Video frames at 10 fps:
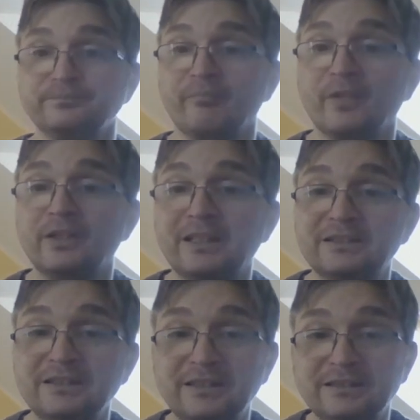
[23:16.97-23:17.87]
You can see
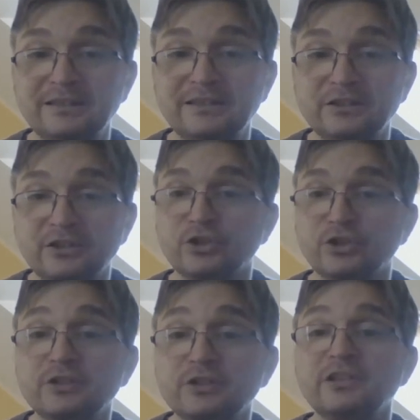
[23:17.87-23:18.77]
that this is a
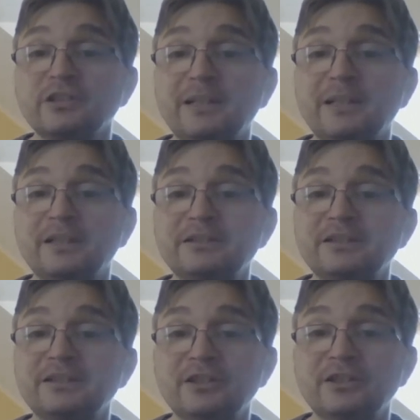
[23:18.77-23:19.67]
shorter alignment.
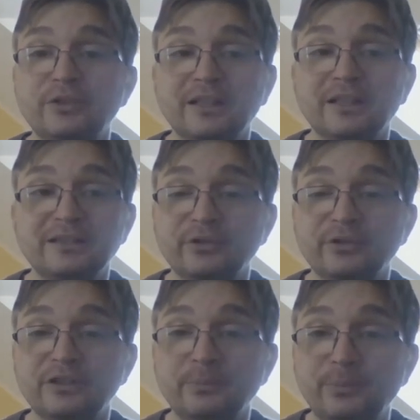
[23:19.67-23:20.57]
Here you can, if you
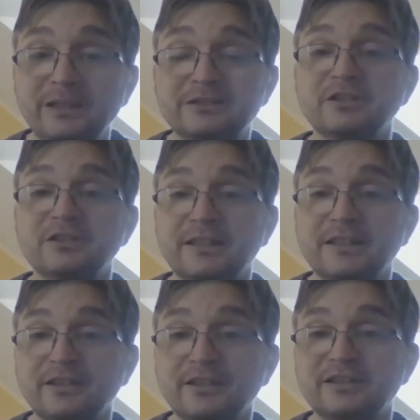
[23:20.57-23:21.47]
depict the
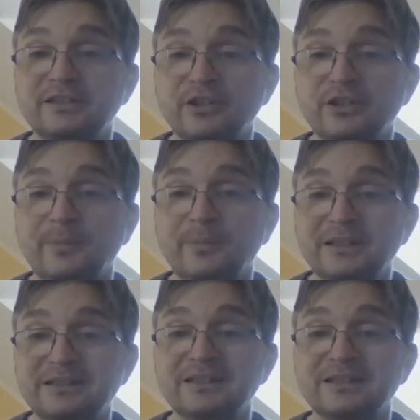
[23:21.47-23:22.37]
secondary structure elements
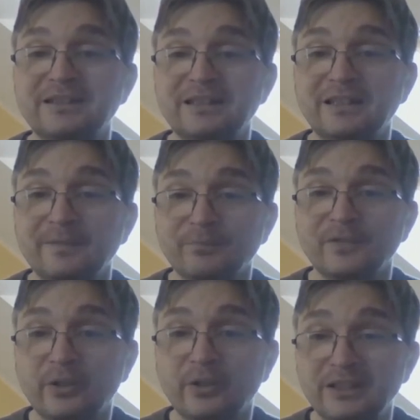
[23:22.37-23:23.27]
here, they
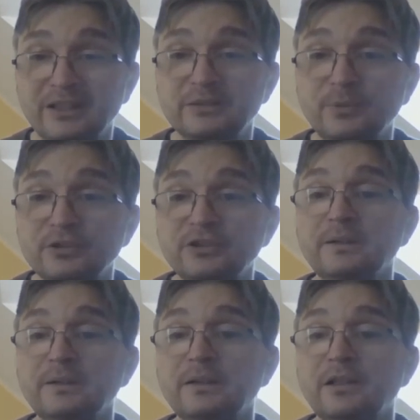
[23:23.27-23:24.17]
correspond
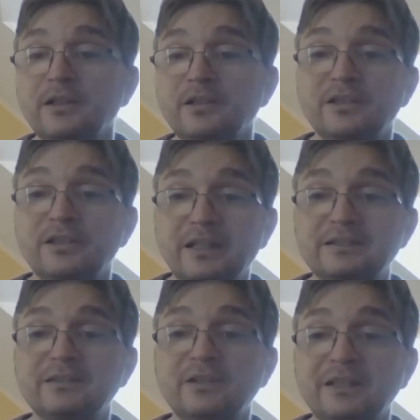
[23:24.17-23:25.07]

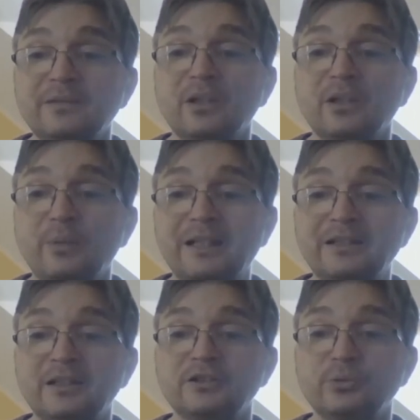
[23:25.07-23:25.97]
relatively well
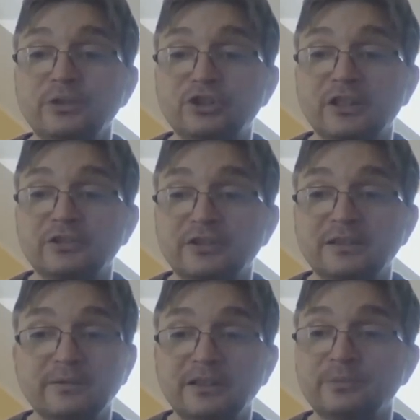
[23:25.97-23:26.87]
to each other
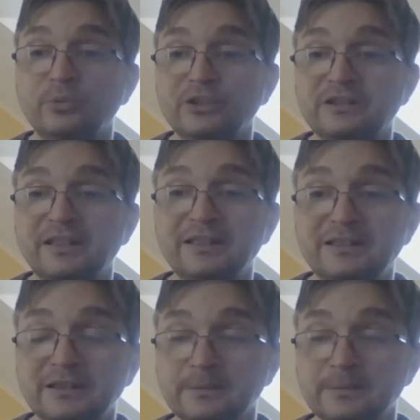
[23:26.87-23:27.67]
in most cases.